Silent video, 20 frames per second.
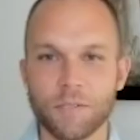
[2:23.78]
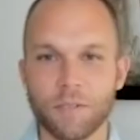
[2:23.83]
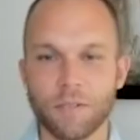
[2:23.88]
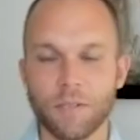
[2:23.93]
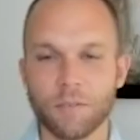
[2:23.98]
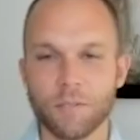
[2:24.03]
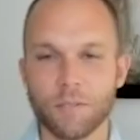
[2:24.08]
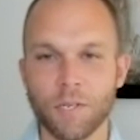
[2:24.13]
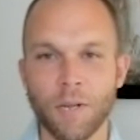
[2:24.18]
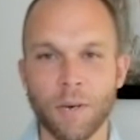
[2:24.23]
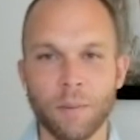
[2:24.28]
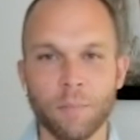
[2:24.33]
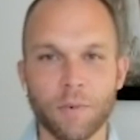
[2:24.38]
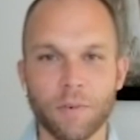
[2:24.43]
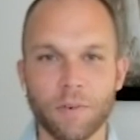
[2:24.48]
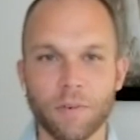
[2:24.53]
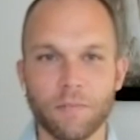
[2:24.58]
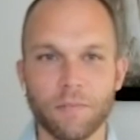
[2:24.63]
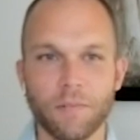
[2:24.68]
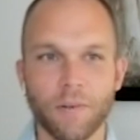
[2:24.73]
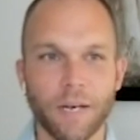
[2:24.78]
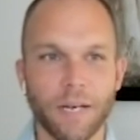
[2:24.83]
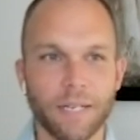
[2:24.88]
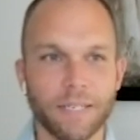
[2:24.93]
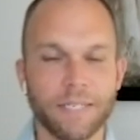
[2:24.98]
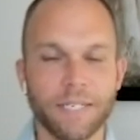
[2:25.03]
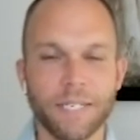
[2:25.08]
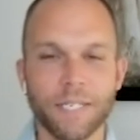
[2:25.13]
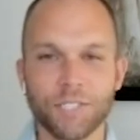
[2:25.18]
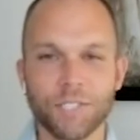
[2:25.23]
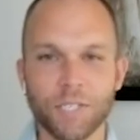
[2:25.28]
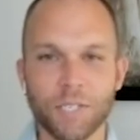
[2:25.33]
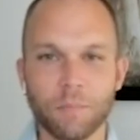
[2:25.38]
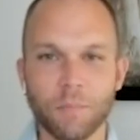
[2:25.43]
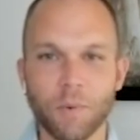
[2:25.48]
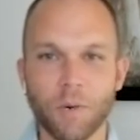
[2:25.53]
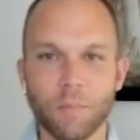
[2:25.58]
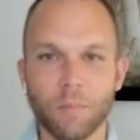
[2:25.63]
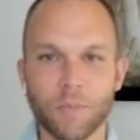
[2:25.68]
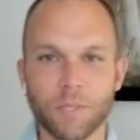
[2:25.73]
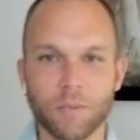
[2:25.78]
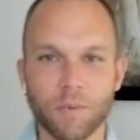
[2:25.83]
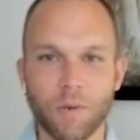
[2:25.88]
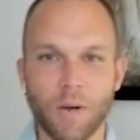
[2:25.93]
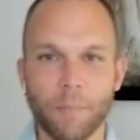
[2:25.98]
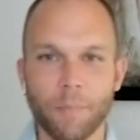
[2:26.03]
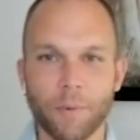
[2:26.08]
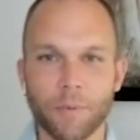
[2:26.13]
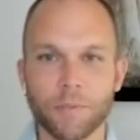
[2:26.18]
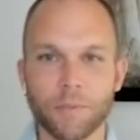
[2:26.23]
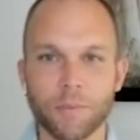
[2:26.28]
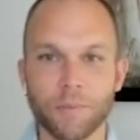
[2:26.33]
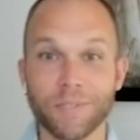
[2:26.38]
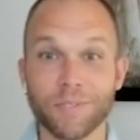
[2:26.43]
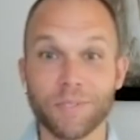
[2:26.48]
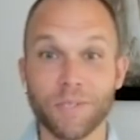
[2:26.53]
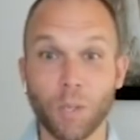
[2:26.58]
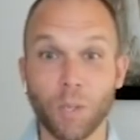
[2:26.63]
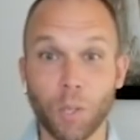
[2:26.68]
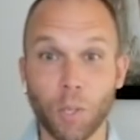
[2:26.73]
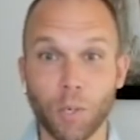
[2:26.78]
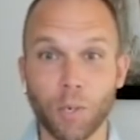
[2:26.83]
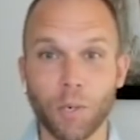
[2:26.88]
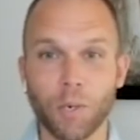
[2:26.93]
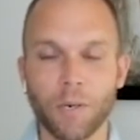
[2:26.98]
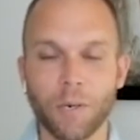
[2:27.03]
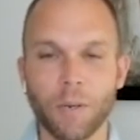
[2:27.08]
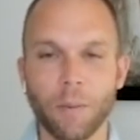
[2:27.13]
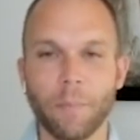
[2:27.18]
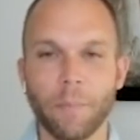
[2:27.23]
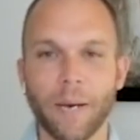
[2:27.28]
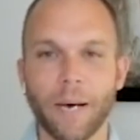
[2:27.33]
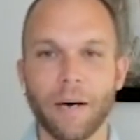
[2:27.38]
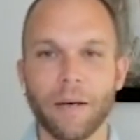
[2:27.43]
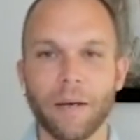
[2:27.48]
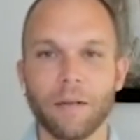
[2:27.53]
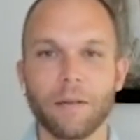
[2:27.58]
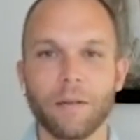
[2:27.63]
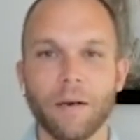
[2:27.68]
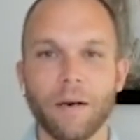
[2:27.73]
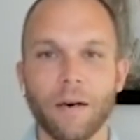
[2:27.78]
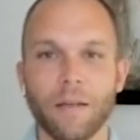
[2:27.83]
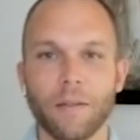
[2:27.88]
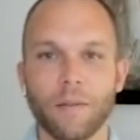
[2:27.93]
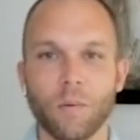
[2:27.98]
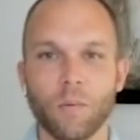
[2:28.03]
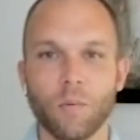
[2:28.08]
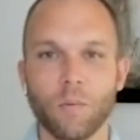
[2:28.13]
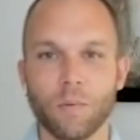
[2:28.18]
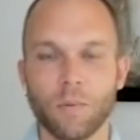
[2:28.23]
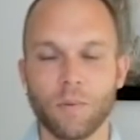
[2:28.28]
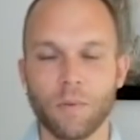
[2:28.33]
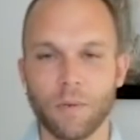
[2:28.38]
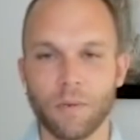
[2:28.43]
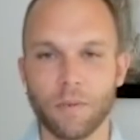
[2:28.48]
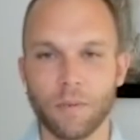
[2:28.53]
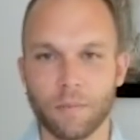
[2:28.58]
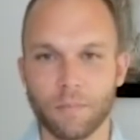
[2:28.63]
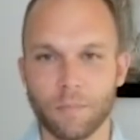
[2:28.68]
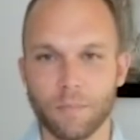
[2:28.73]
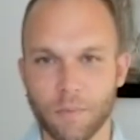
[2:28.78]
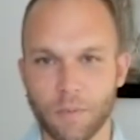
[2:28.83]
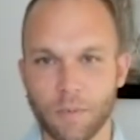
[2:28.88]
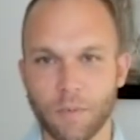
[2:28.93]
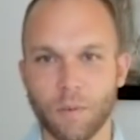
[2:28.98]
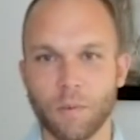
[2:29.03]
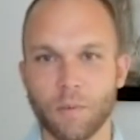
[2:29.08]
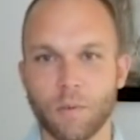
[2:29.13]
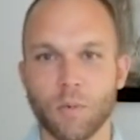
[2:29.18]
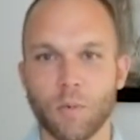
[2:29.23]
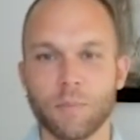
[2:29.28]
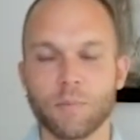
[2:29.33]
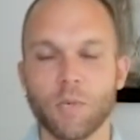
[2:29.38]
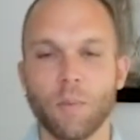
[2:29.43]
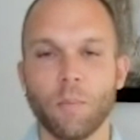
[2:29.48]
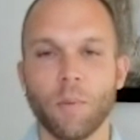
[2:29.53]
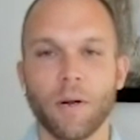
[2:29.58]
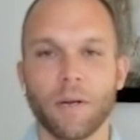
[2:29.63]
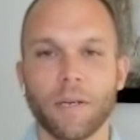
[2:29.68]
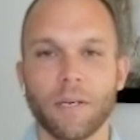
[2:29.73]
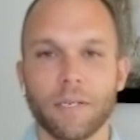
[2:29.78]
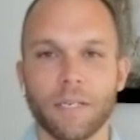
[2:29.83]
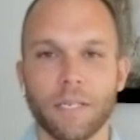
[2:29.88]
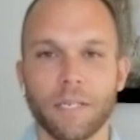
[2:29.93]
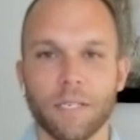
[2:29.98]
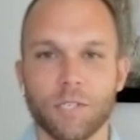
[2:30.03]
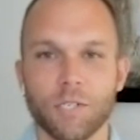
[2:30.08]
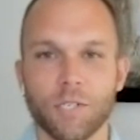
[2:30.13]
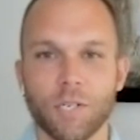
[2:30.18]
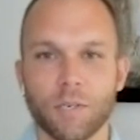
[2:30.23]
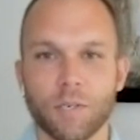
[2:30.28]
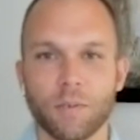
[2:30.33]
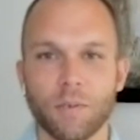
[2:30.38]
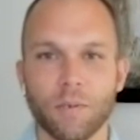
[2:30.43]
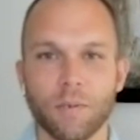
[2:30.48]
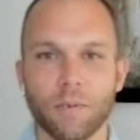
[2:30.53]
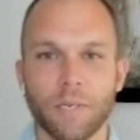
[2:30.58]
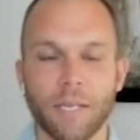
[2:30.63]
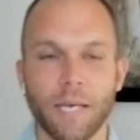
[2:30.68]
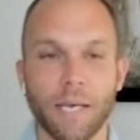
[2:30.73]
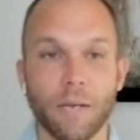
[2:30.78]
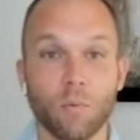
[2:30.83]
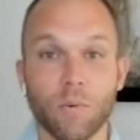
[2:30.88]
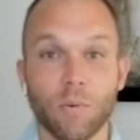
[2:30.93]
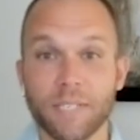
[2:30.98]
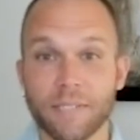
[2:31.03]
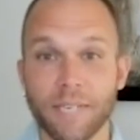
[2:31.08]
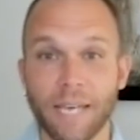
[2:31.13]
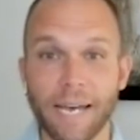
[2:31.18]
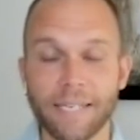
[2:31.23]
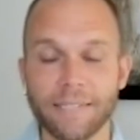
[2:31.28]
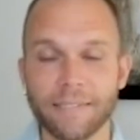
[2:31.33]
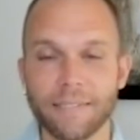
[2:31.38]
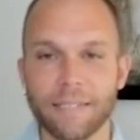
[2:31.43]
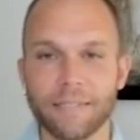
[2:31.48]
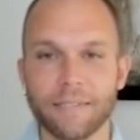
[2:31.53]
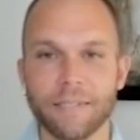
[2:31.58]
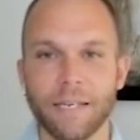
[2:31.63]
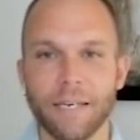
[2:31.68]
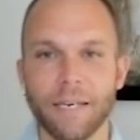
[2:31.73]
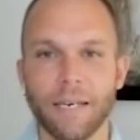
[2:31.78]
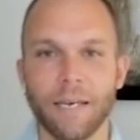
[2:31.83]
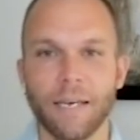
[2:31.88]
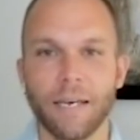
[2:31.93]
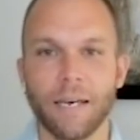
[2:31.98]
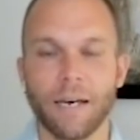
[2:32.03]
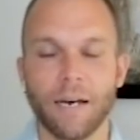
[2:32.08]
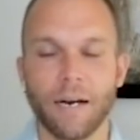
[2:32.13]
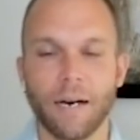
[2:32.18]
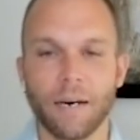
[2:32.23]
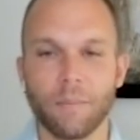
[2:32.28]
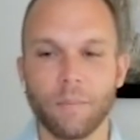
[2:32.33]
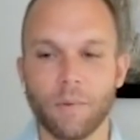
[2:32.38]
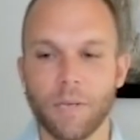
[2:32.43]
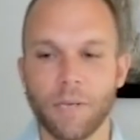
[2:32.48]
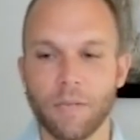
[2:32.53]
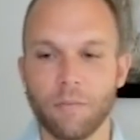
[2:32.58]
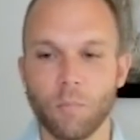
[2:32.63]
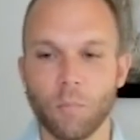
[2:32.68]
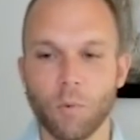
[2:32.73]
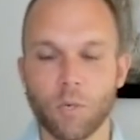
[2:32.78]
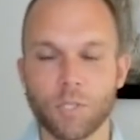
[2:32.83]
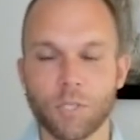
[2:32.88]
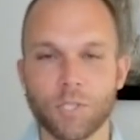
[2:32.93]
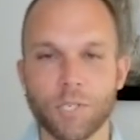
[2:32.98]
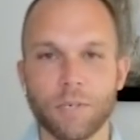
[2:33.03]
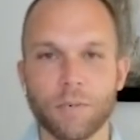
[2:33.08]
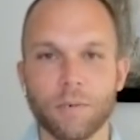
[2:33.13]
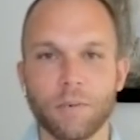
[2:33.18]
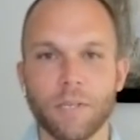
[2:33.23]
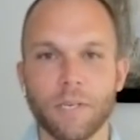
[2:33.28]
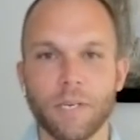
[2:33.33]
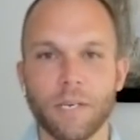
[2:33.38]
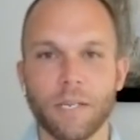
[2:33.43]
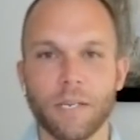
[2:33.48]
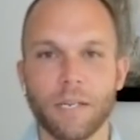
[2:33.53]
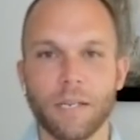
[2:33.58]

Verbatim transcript: there's there's a number of uh, teaching moments or opportunities to learn about uh, the the you know crypto market in general and, and risk assets um, even more generally.